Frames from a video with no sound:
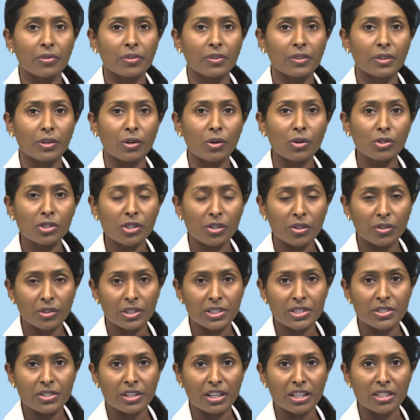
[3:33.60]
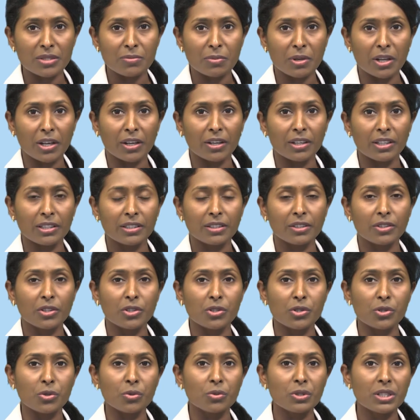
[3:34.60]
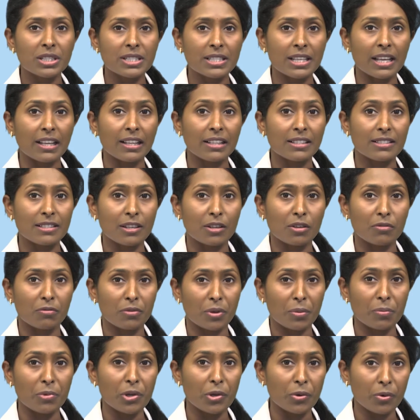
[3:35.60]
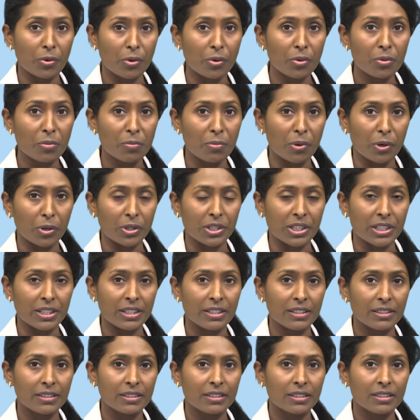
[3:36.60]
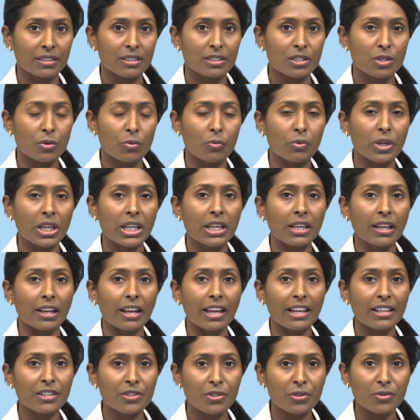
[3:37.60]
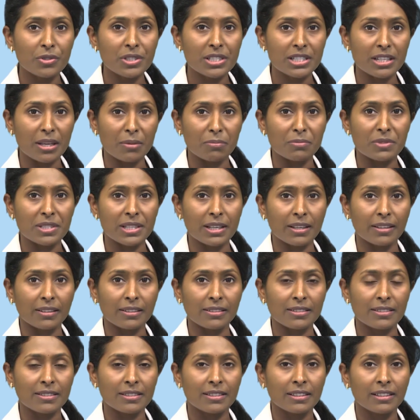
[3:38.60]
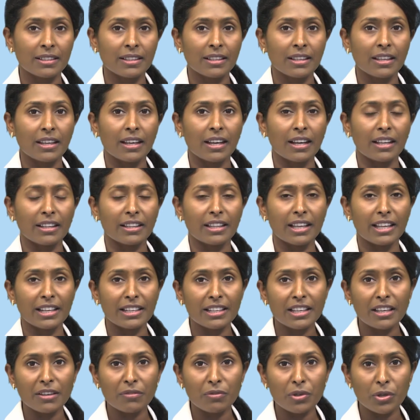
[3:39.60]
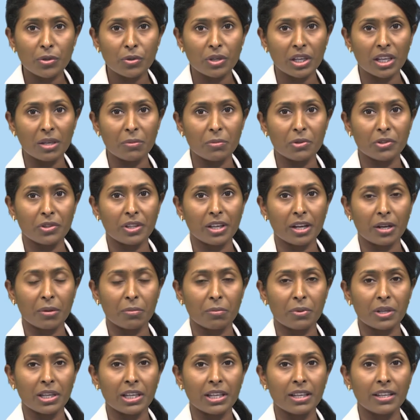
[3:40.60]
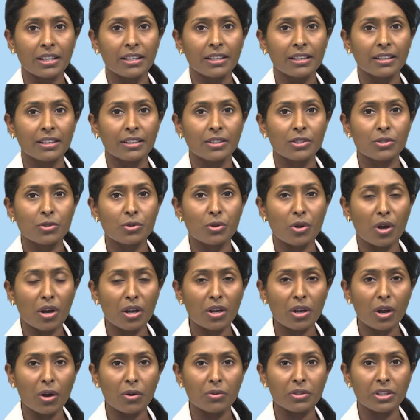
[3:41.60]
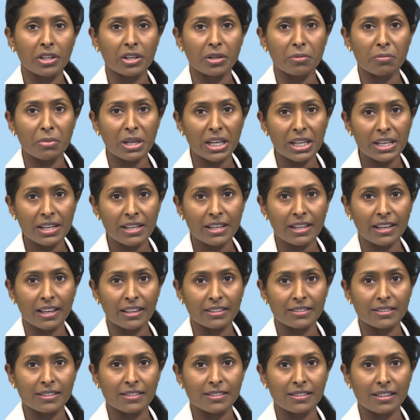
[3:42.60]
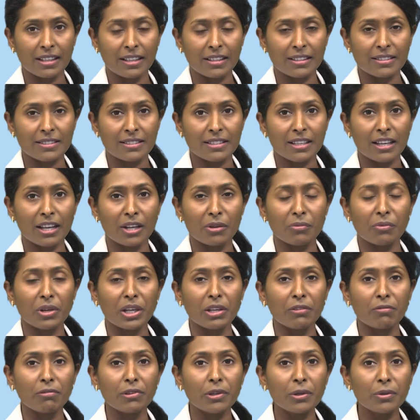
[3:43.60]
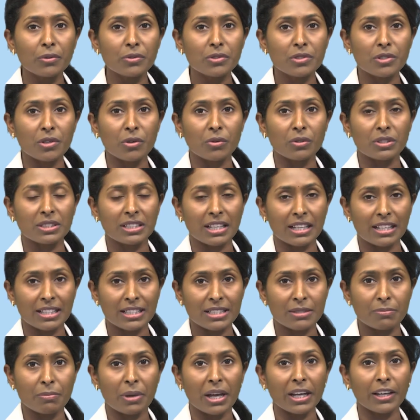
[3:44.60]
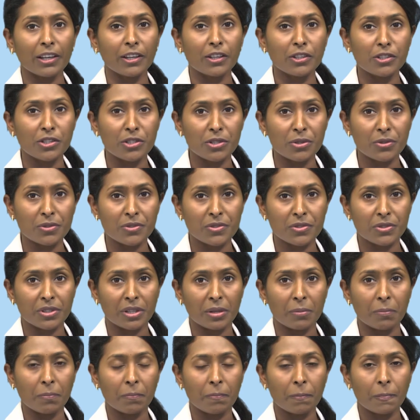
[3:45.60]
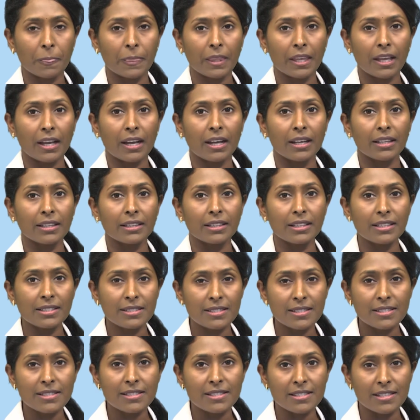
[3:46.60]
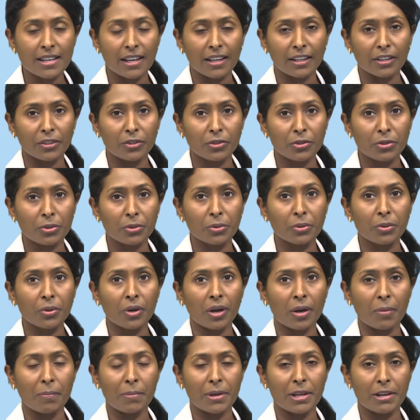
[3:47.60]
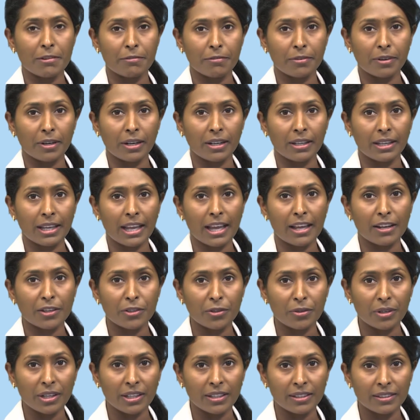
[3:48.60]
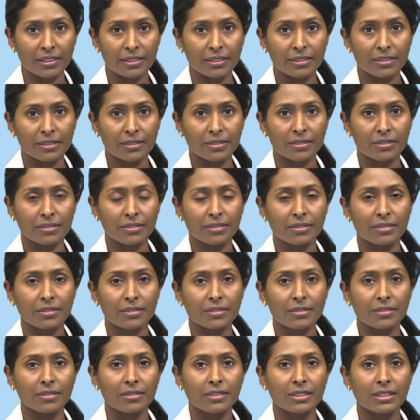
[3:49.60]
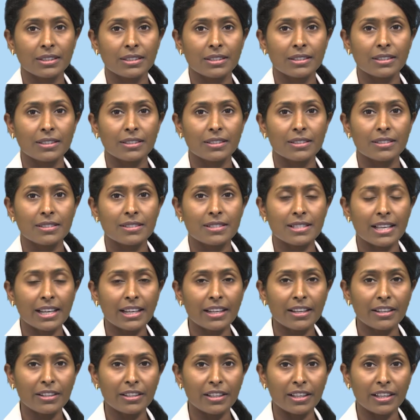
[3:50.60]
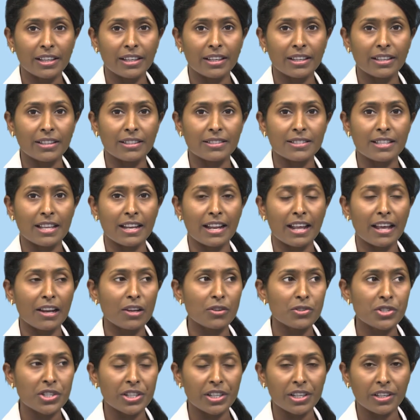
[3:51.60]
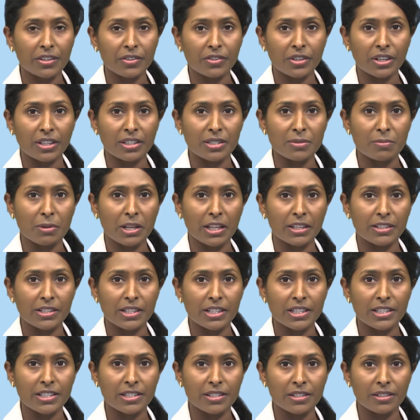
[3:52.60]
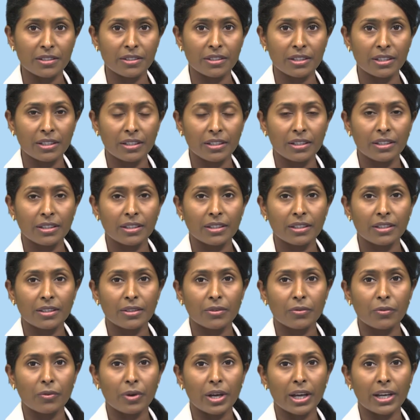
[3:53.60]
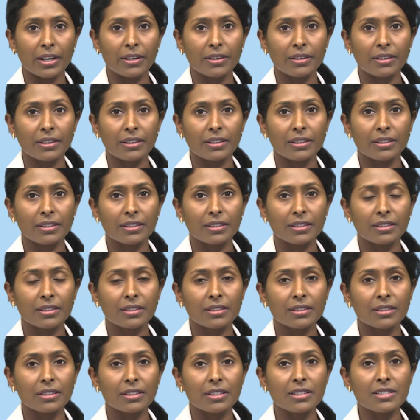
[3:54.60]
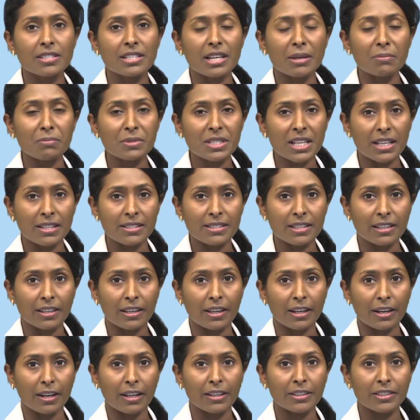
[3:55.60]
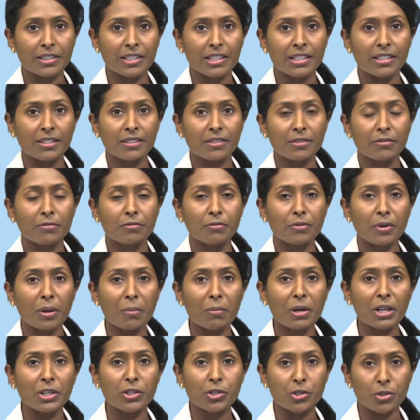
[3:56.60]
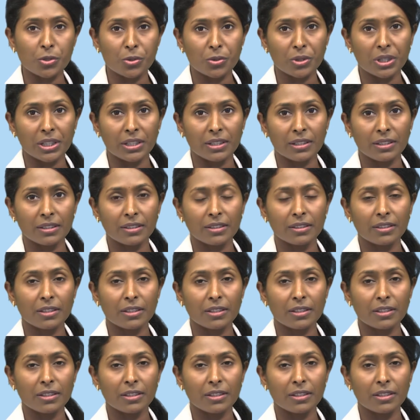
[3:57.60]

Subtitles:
The autologous transplant, the donor cells are from your own body. So we collect your stem cells and then give you chemotherapy to knock out the remaining cancer cells, and we infuse your cells back into your stream. And this is done through a peripheral cannula. Second thing is an allogenic transplantation, where the stem cells are collected from a donor.